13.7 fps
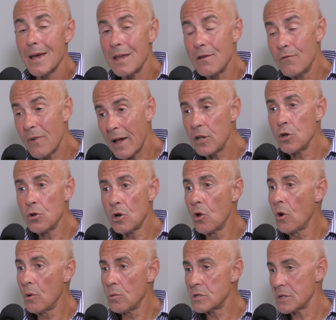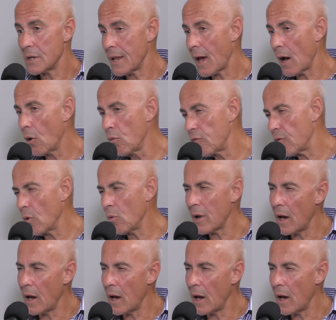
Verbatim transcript: He valued loyalty, that old, all